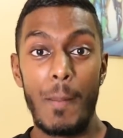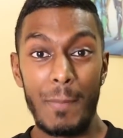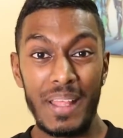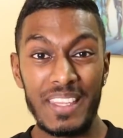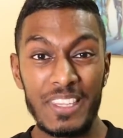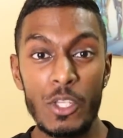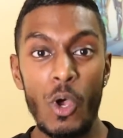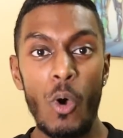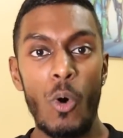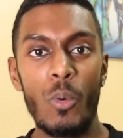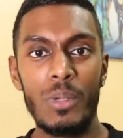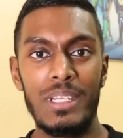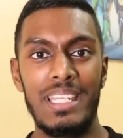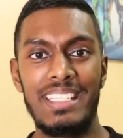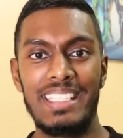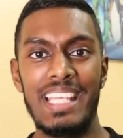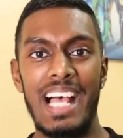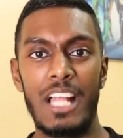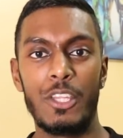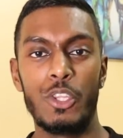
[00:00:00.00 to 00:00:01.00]
But not only
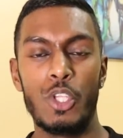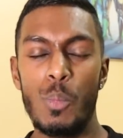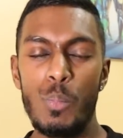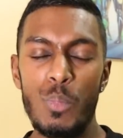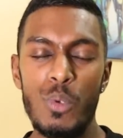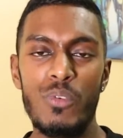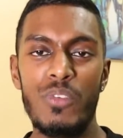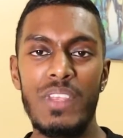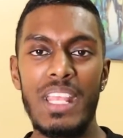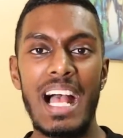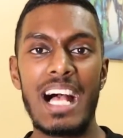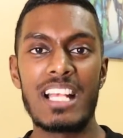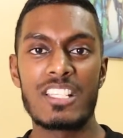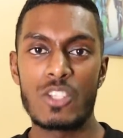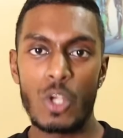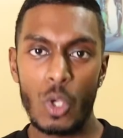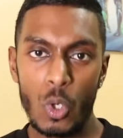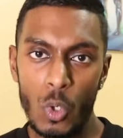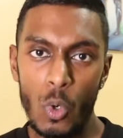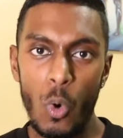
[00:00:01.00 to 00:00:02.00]
that, the movie
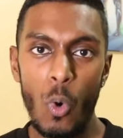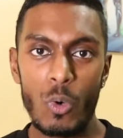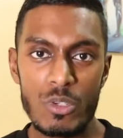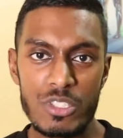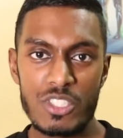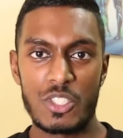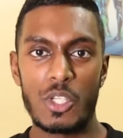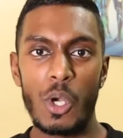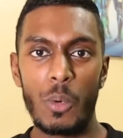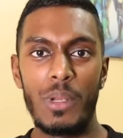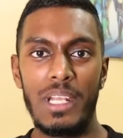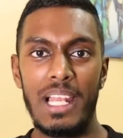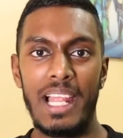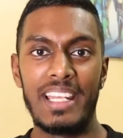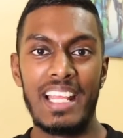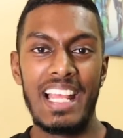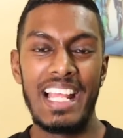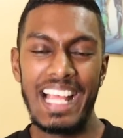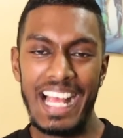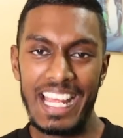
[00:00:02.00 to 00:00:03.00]
has a core
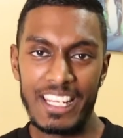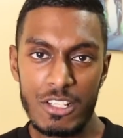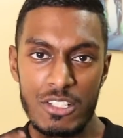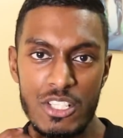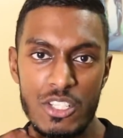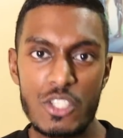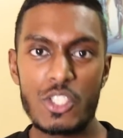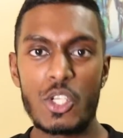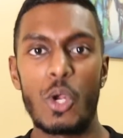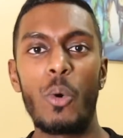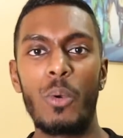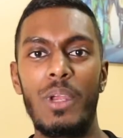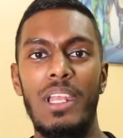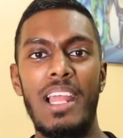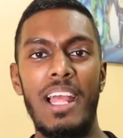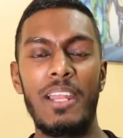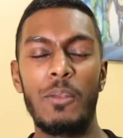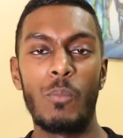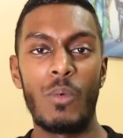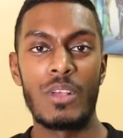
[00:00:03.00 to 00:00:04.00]
storyline, and the
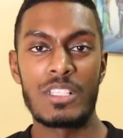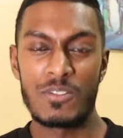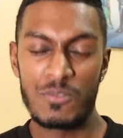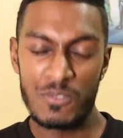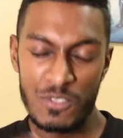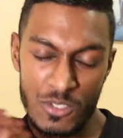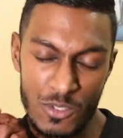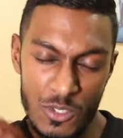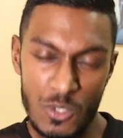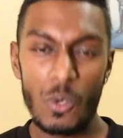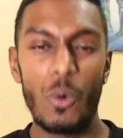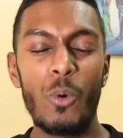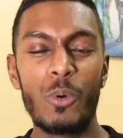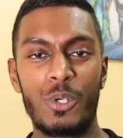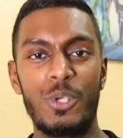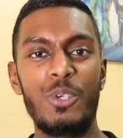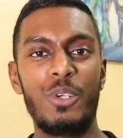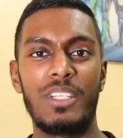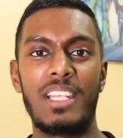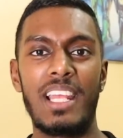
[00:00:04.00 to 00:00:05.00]
storyline was so
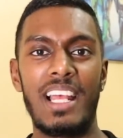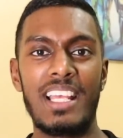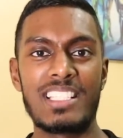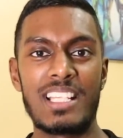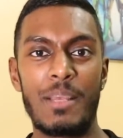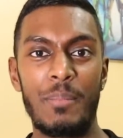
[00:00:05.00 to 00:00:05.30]
good, guys.